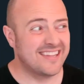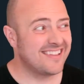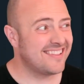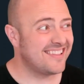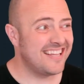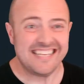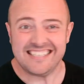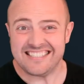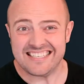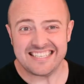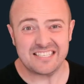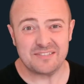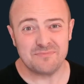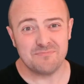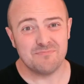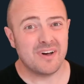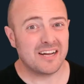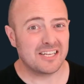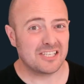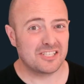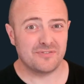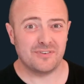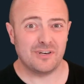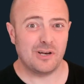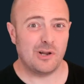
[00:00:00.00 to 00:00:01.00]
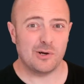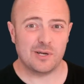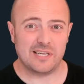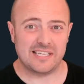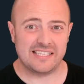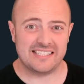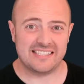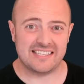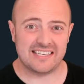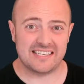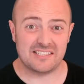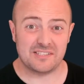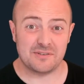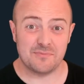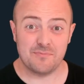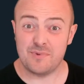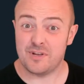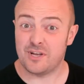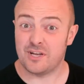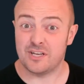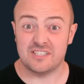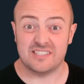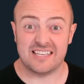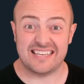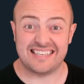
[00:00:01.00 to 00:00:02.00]
this isn't much of a login system
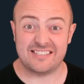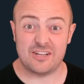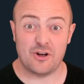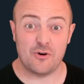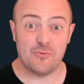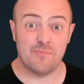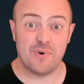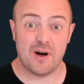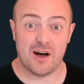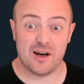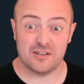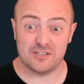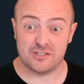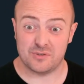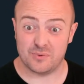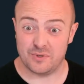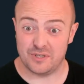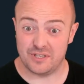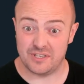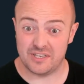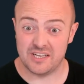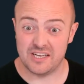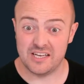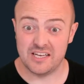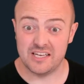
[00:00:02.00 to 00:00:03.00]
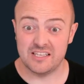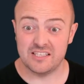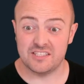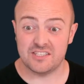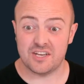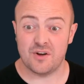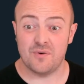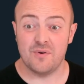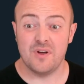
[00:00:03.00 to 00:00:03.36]
because there's no password. So